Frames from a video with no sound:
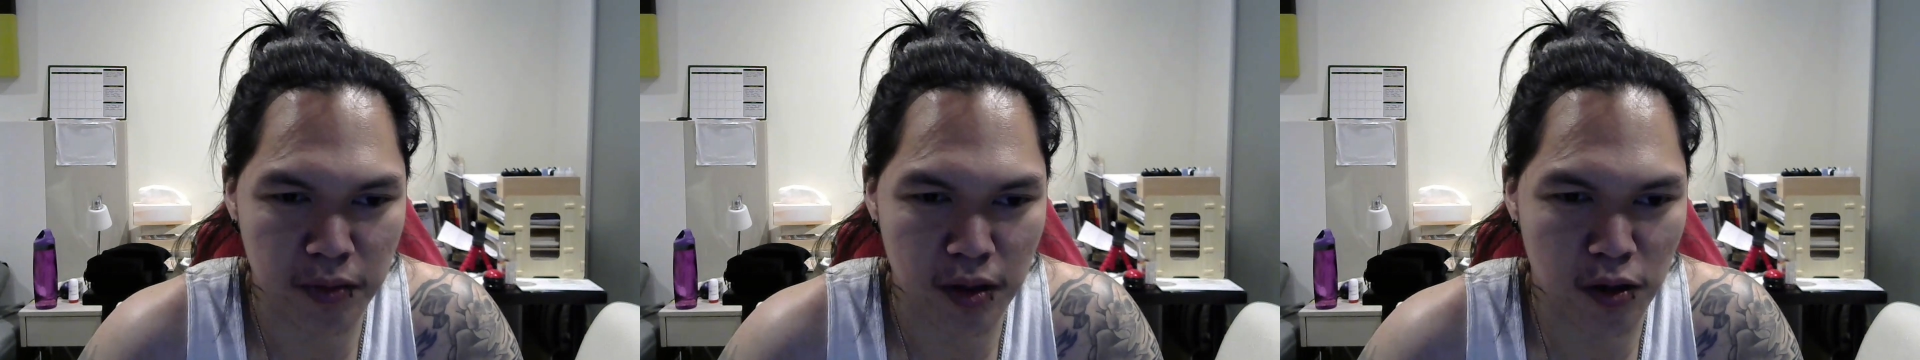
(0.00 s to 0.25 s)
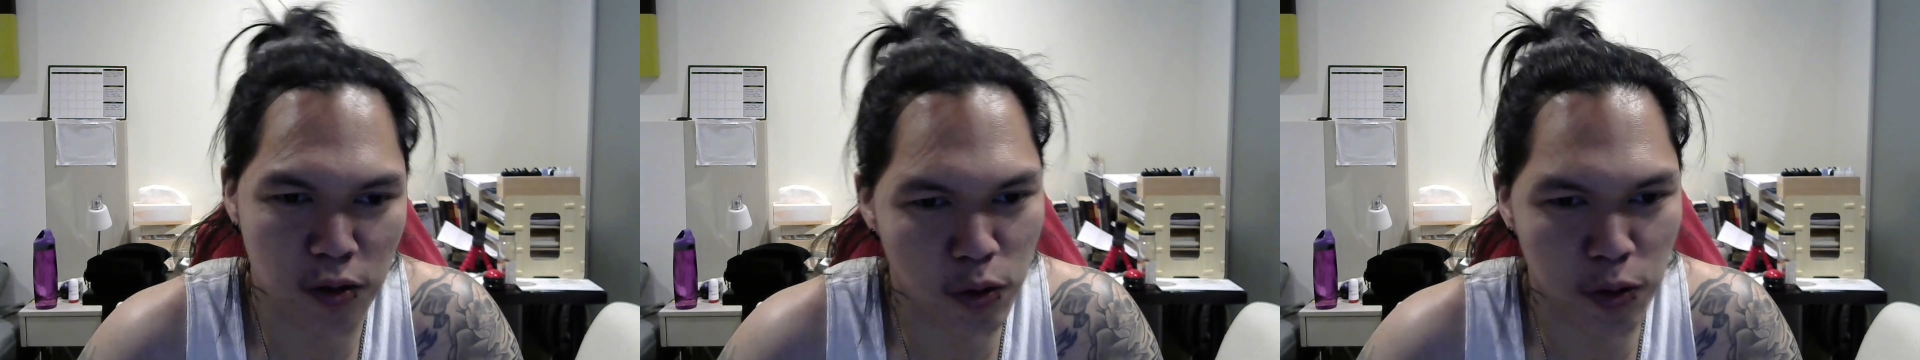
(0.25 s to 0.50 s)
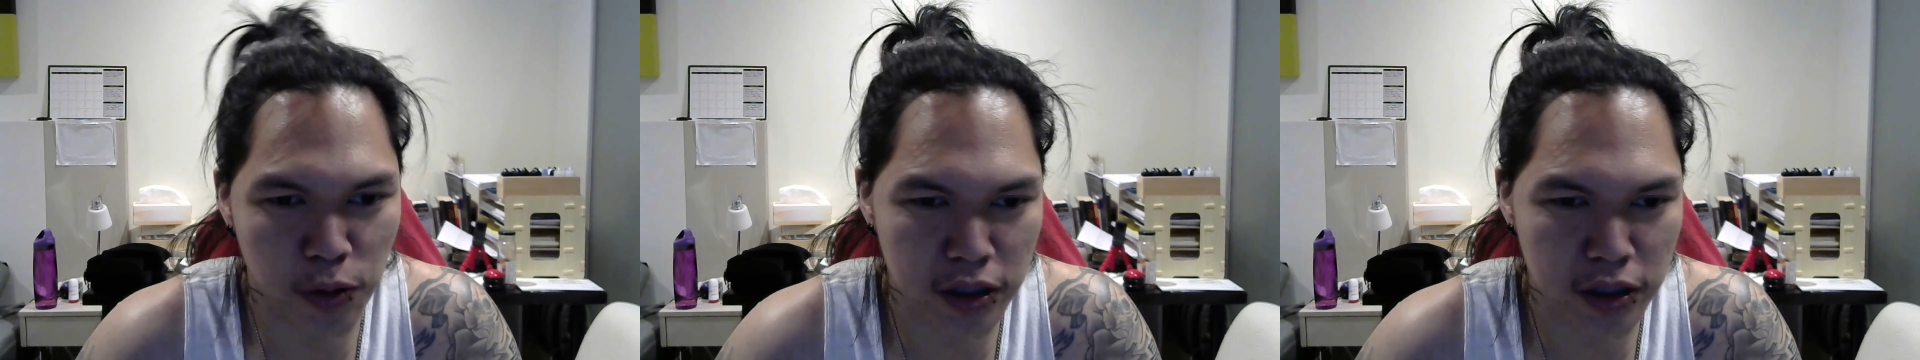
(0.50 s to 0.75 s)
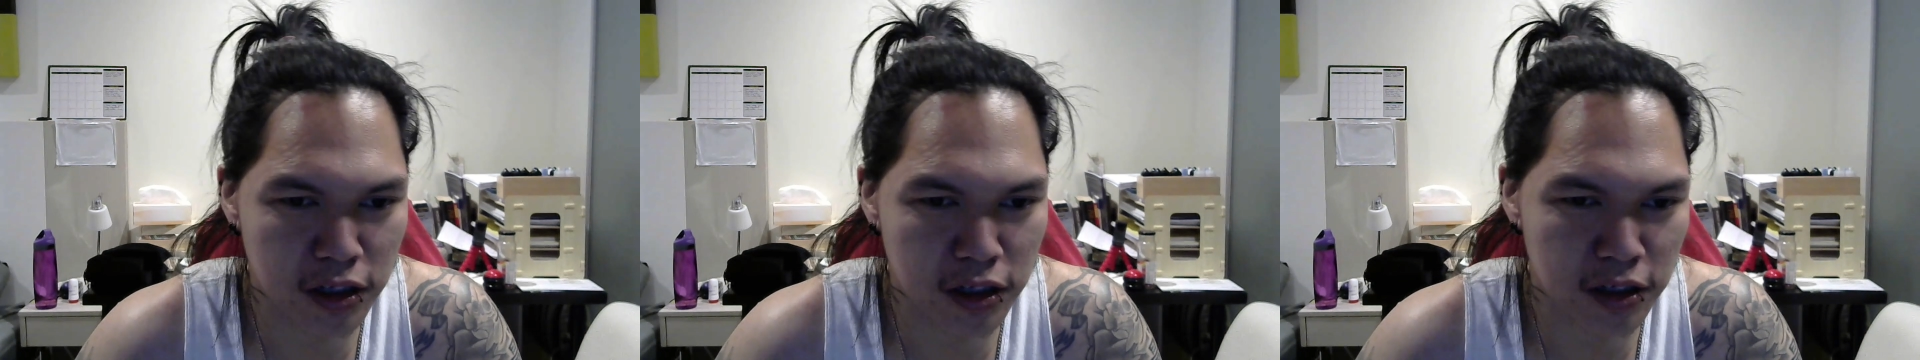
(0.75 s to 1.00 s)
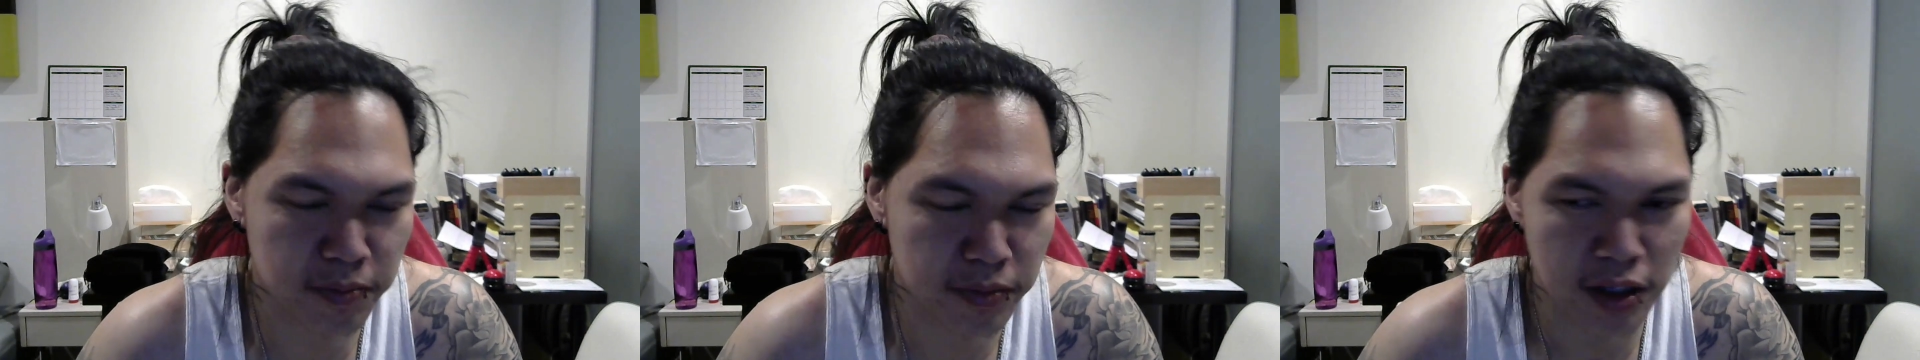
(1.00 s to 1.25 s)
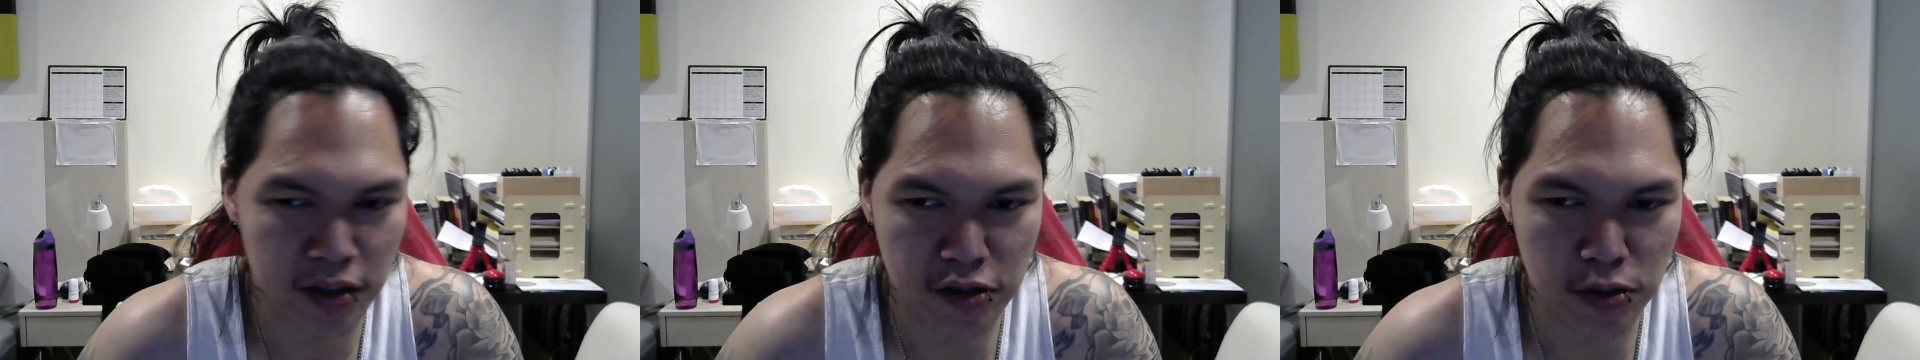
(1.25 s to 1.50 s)
we went here,
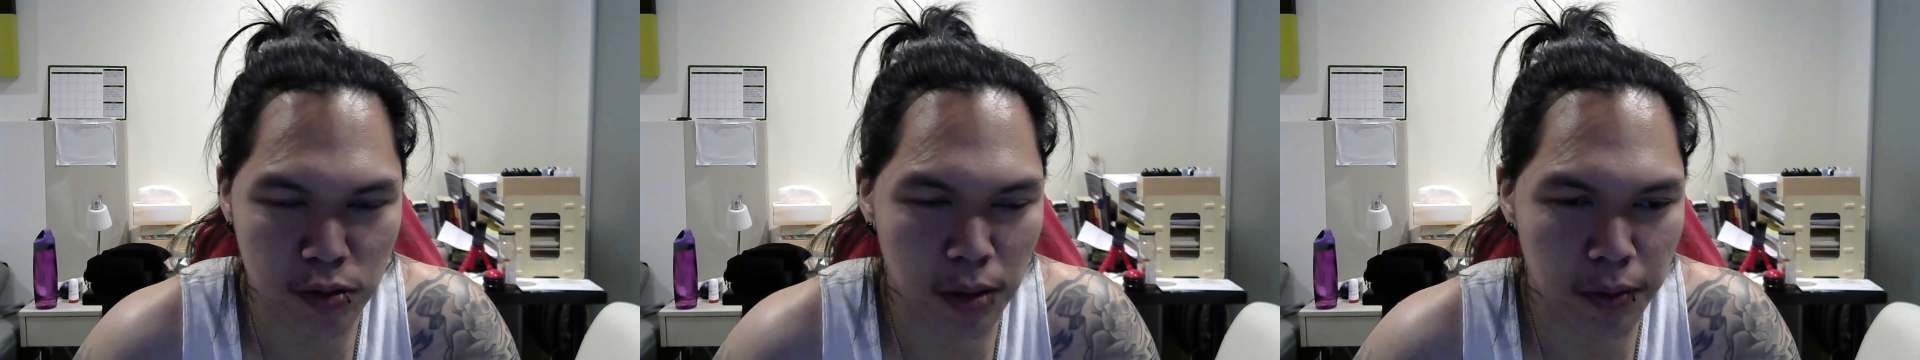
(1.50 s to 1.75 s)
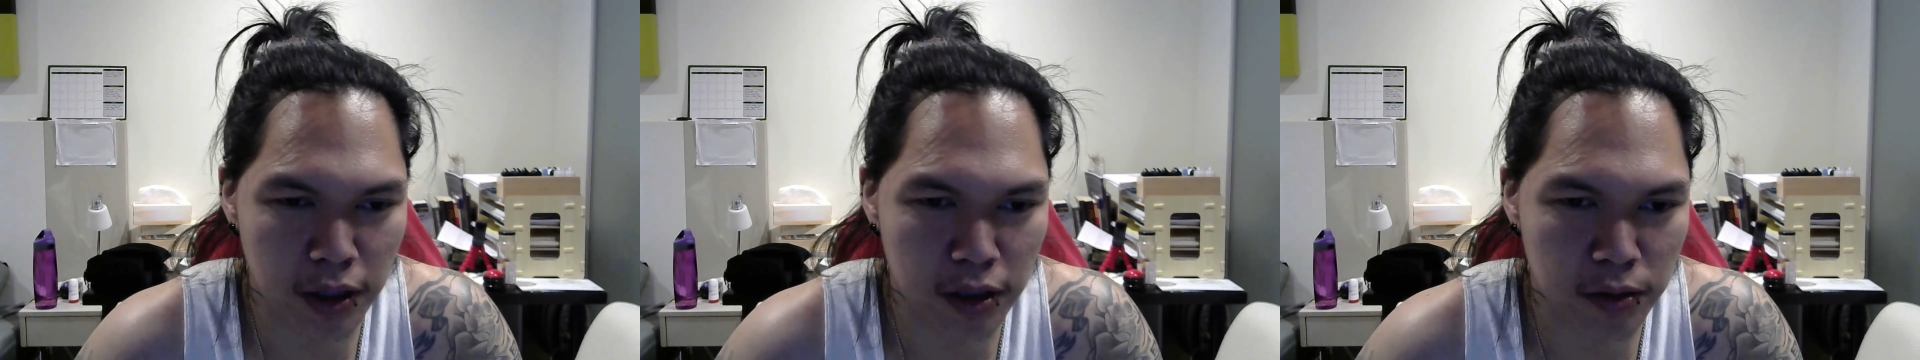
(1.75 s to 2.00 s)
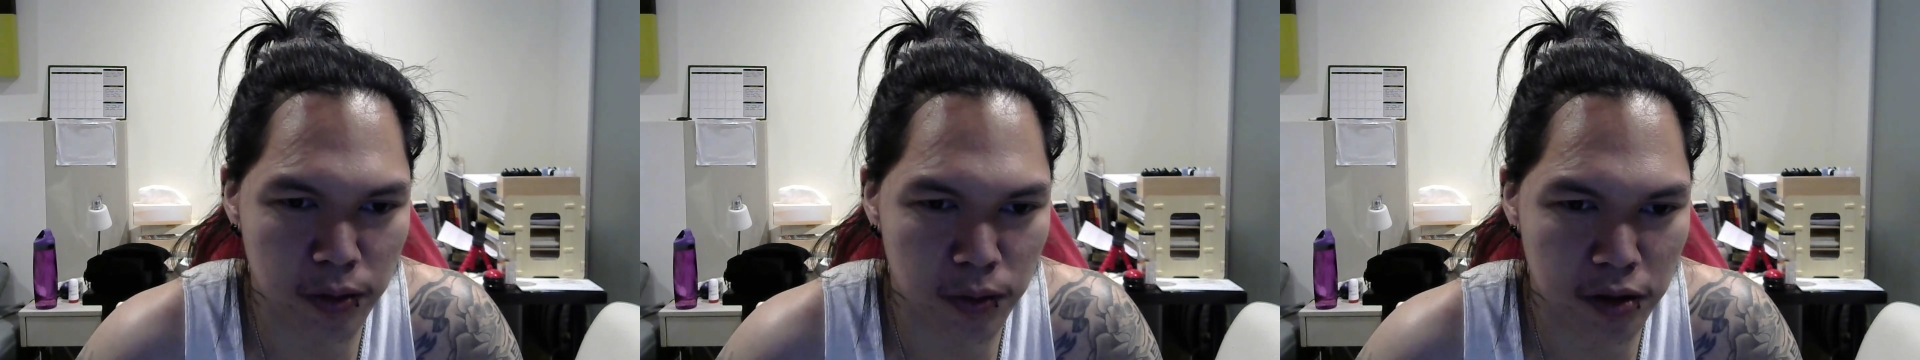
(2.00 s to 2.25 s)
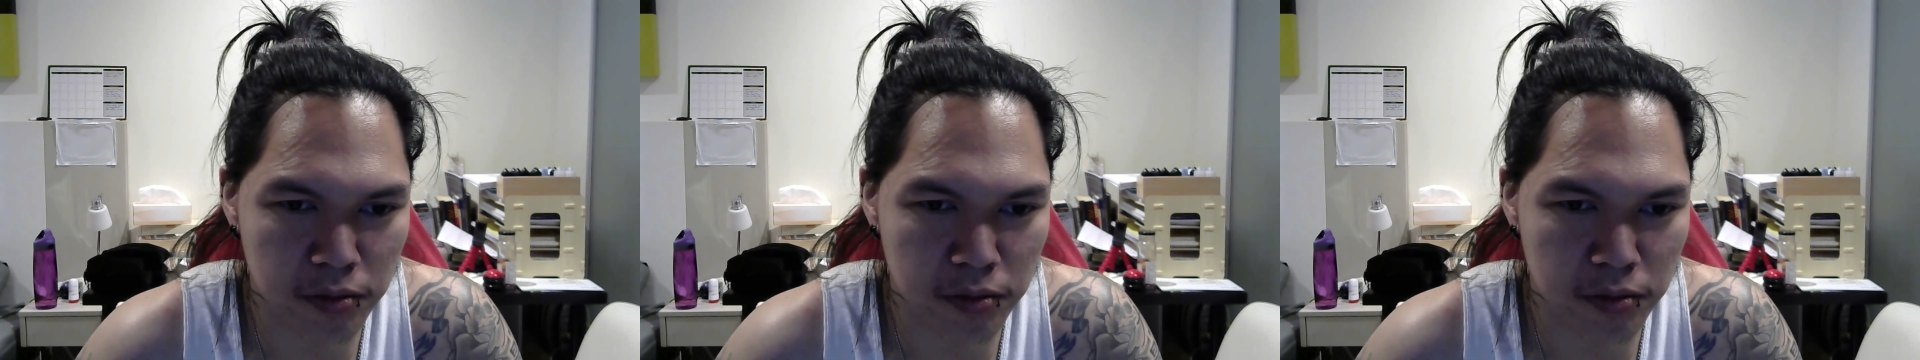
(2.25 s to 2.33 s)
let's do whatever the hell we want.